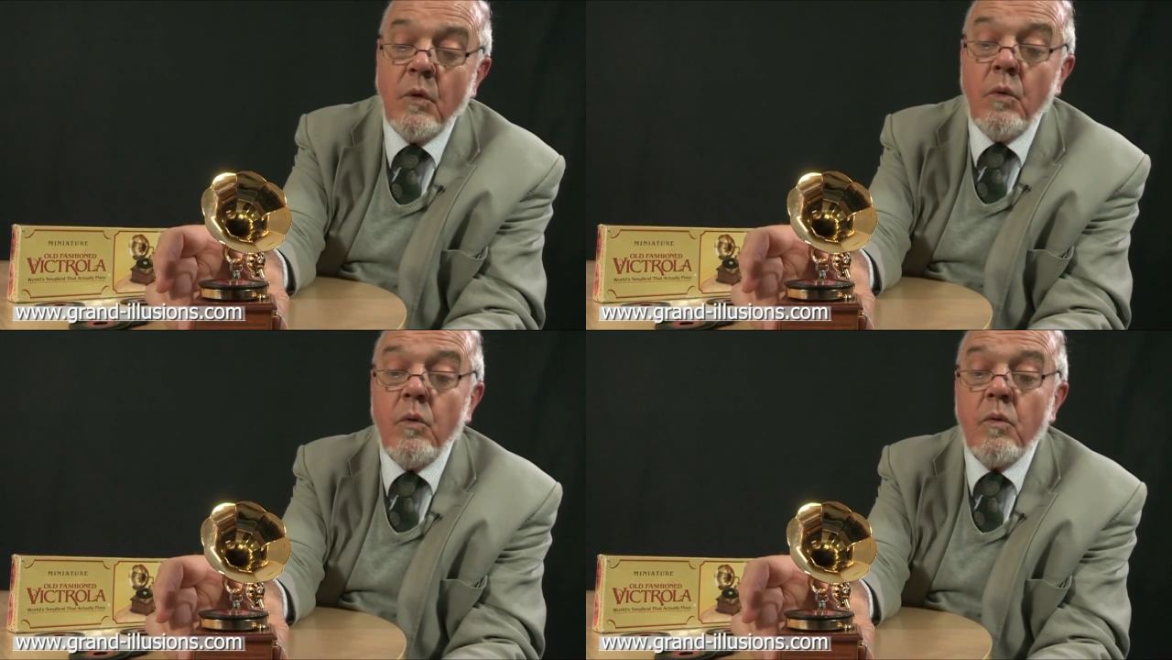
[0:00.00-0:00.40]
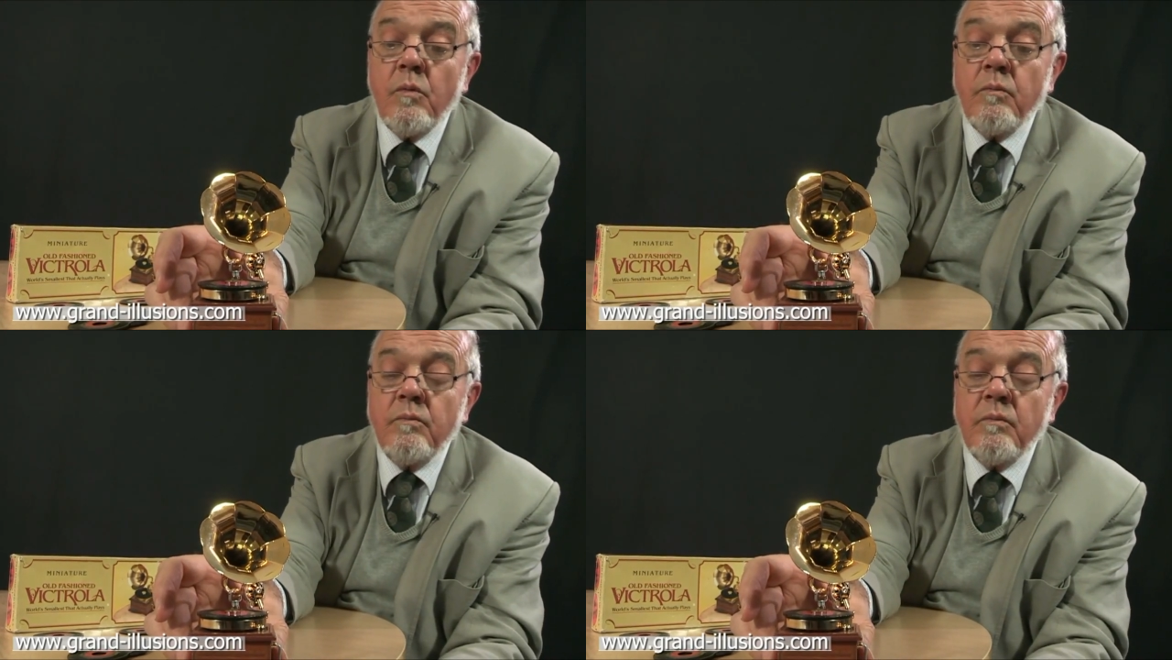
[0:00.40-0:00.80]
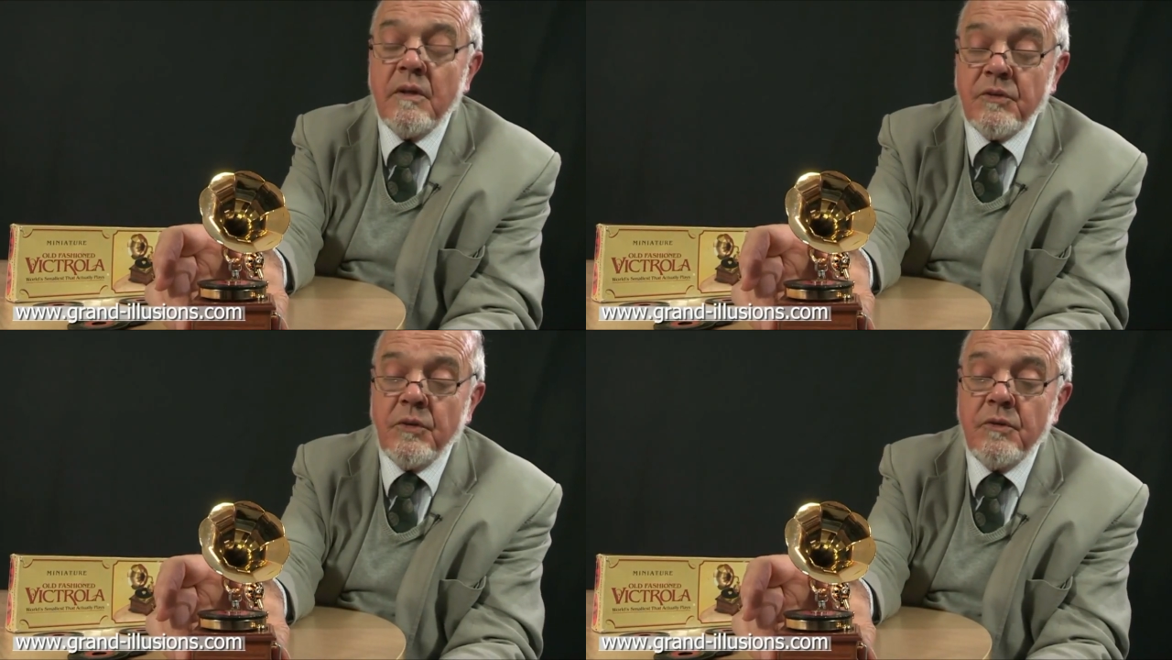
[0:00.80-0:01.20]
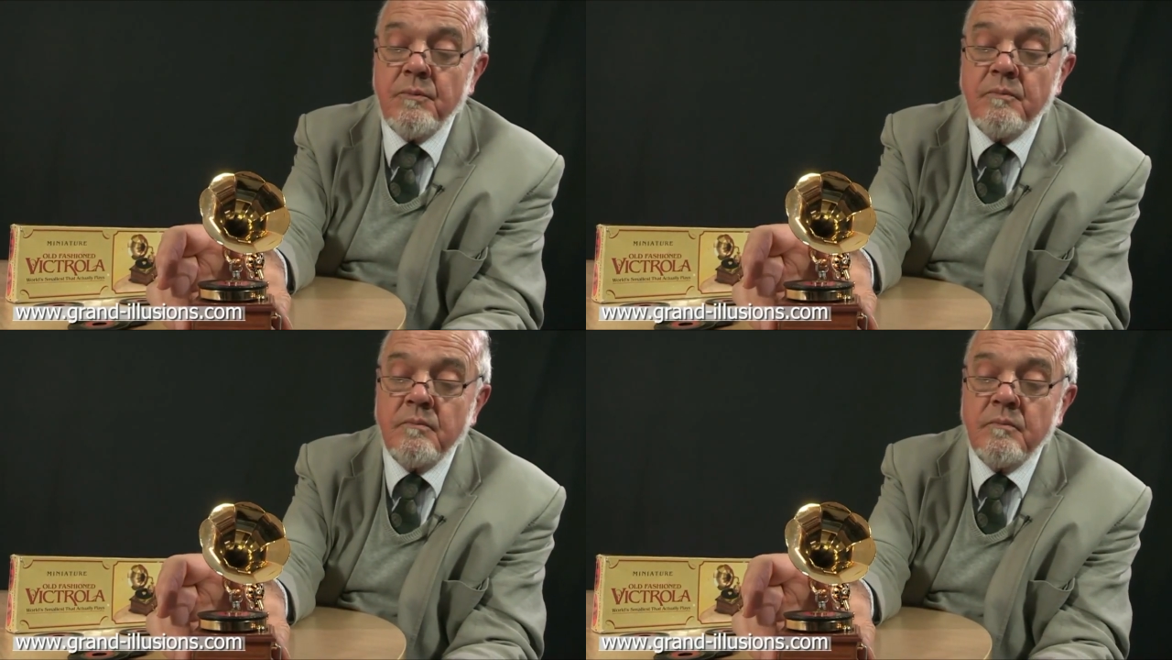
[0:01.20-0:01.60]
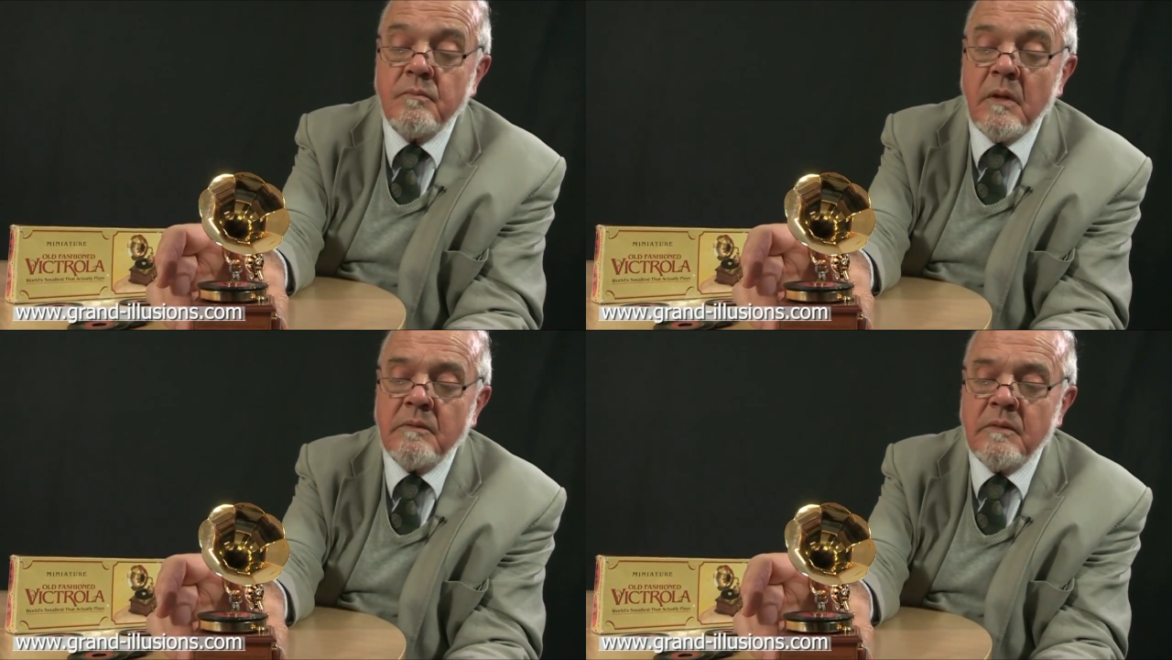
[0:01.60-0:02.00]
Oh, that's good.
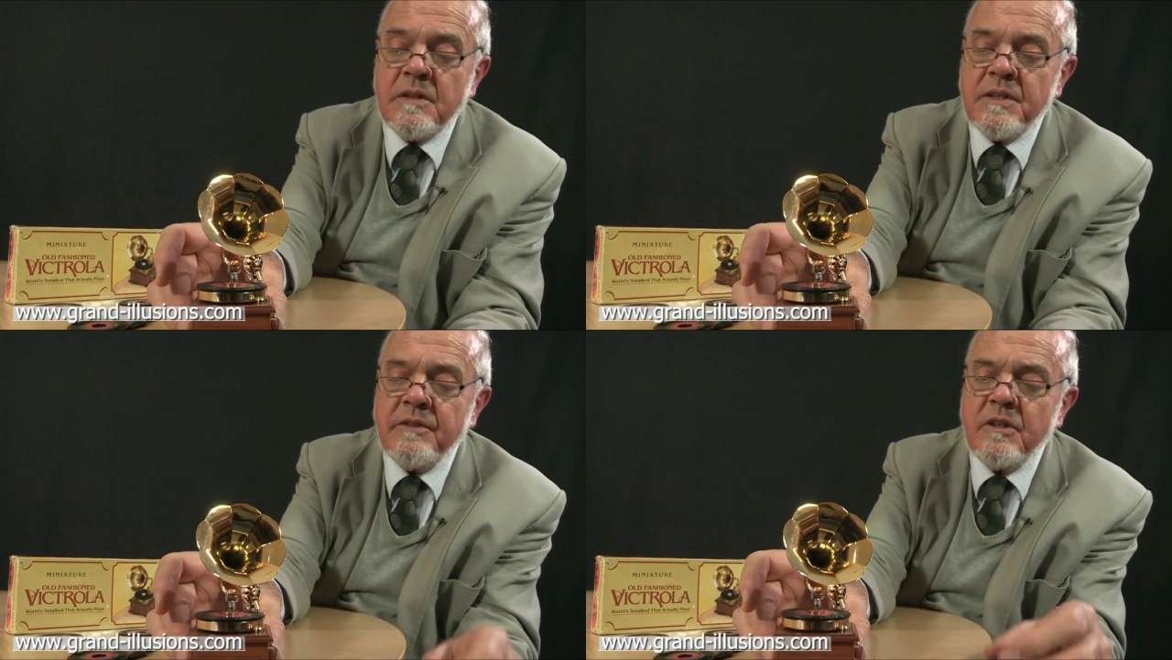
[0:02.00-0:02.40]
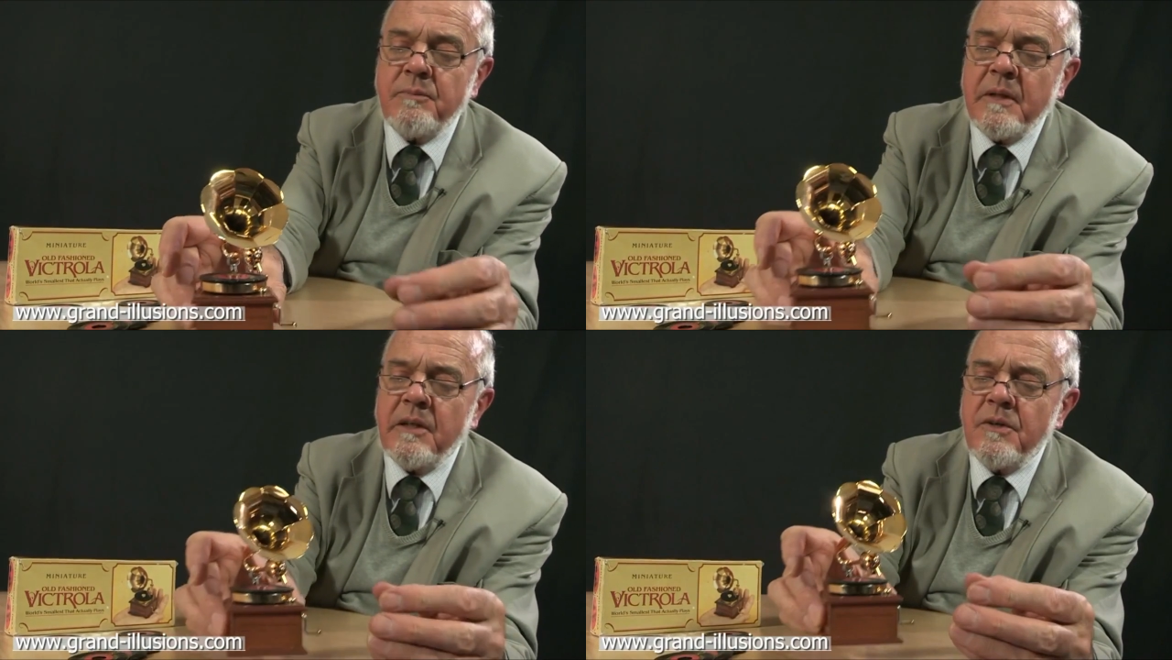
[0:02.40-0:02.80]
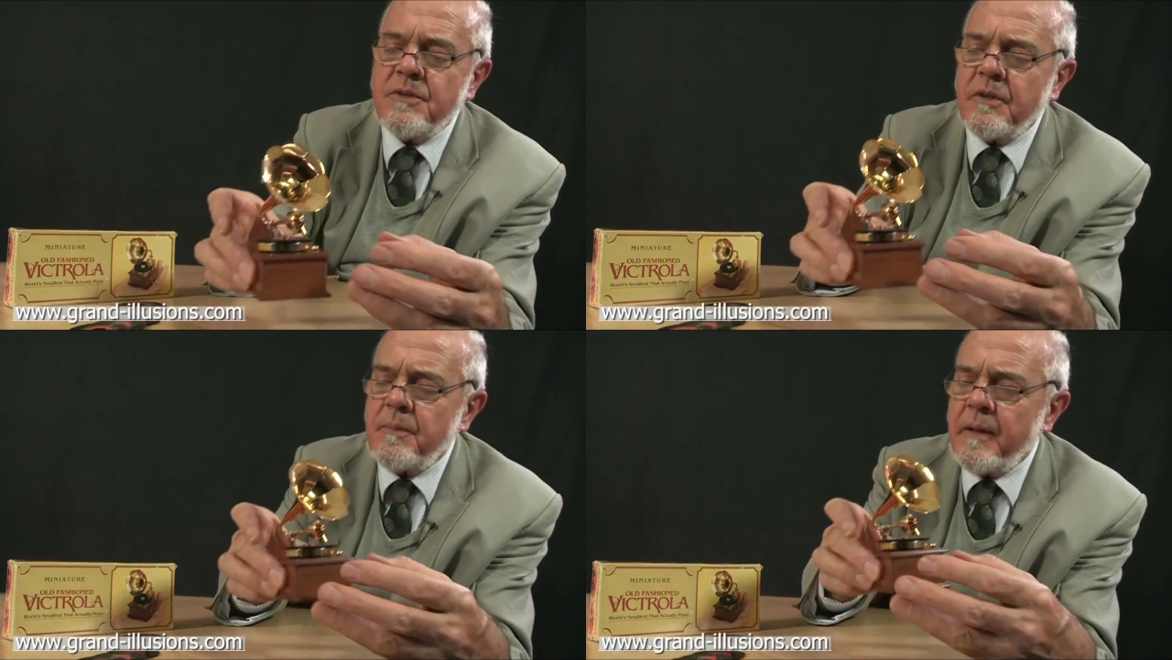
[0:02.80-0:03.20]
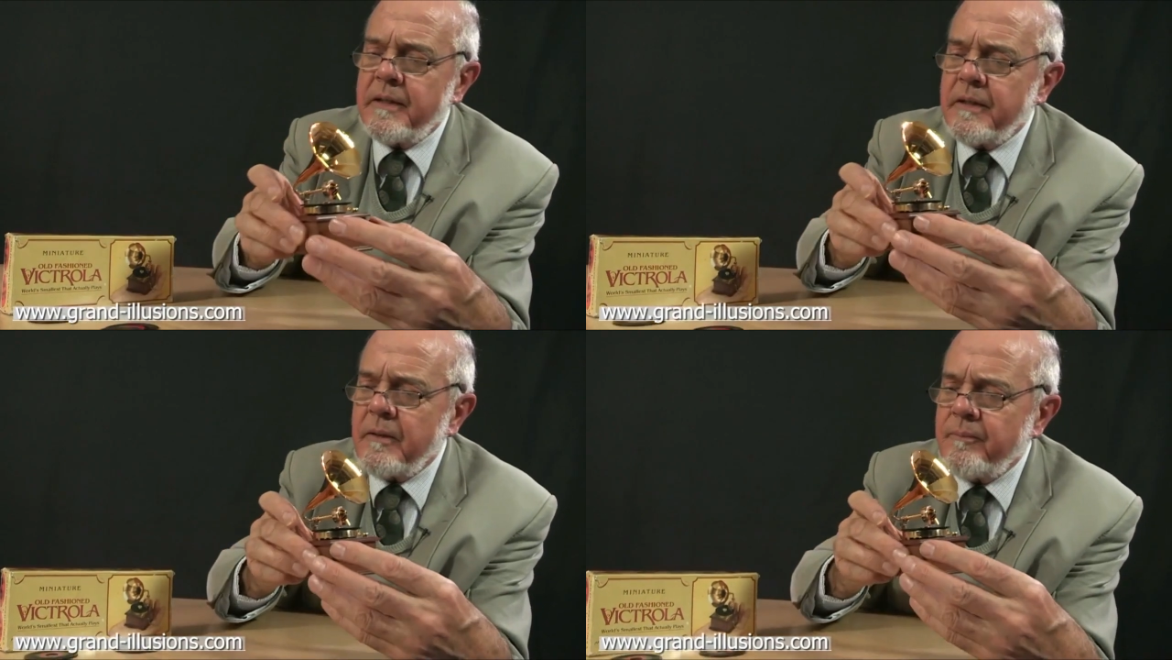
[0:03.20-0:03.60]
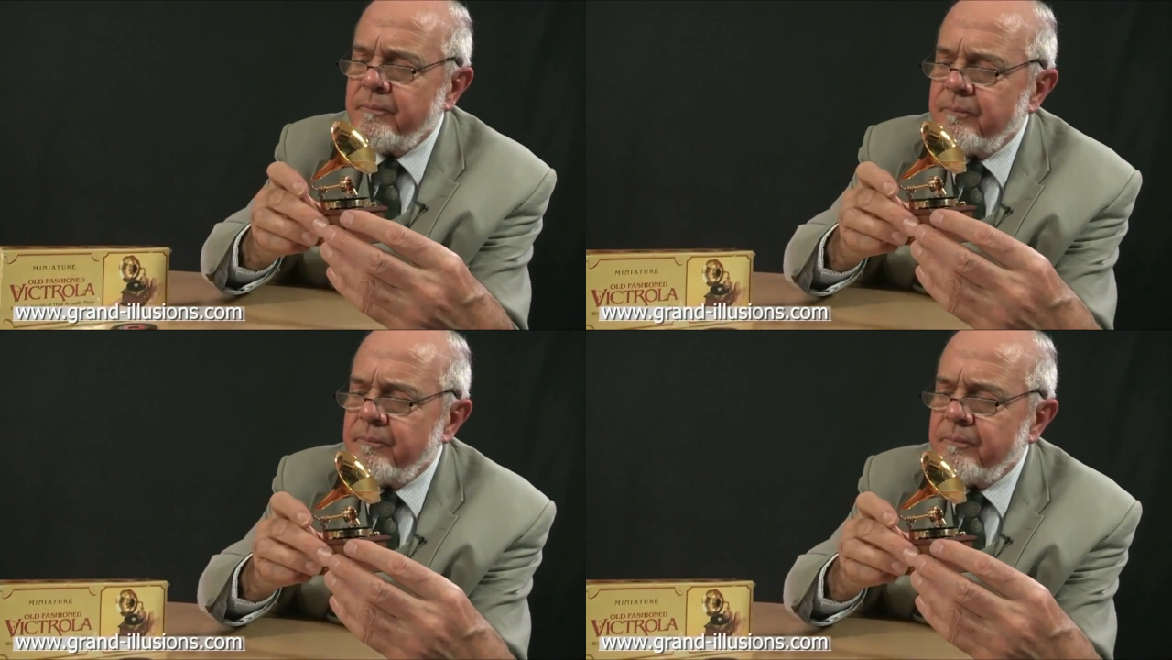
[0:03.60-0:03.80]
Let's hear it a bit closer to my ear.